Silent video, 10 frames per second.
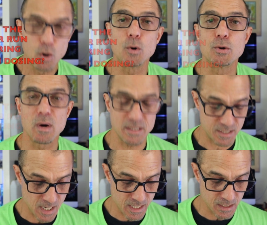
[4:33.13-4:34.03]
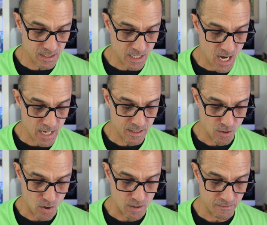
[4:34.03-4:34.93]
or do I cycle it on and
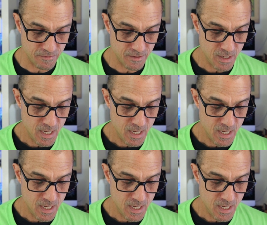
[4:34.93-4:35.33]
off?